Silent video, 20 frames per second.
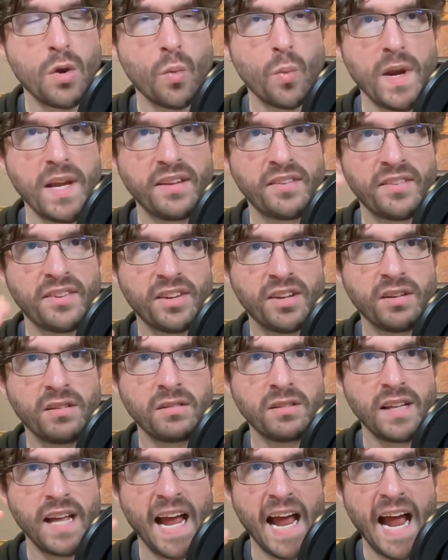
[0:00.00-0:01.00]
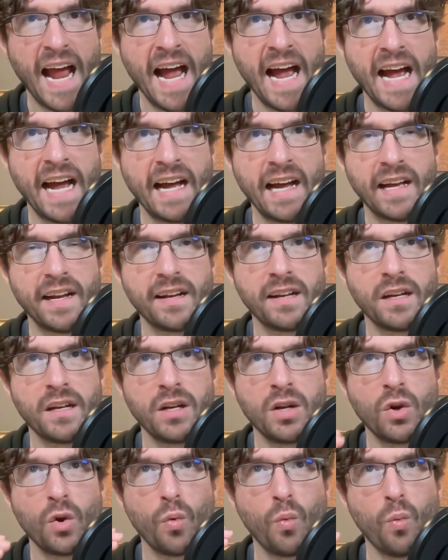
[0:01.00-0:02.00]
we still had
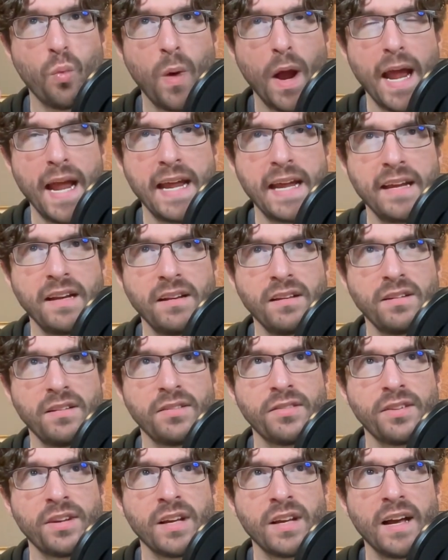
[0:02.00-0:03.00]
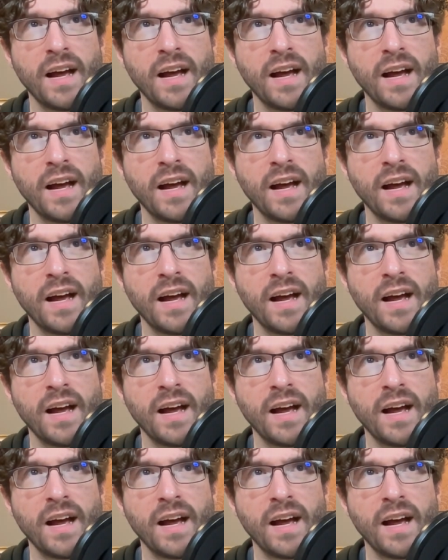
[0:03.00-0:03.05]
ways